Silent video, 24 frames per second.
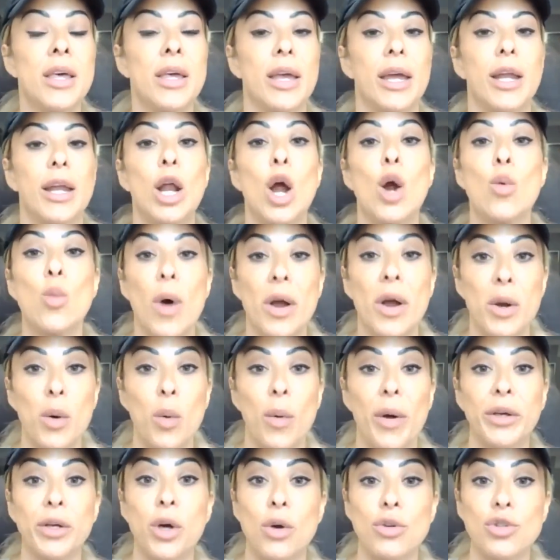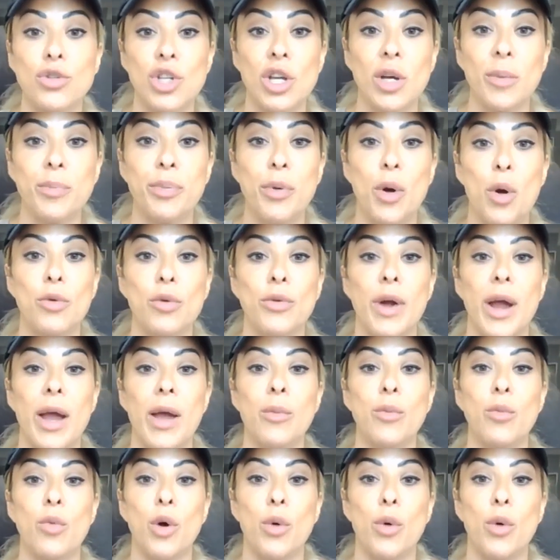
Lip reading: in our one-on-one coaching program,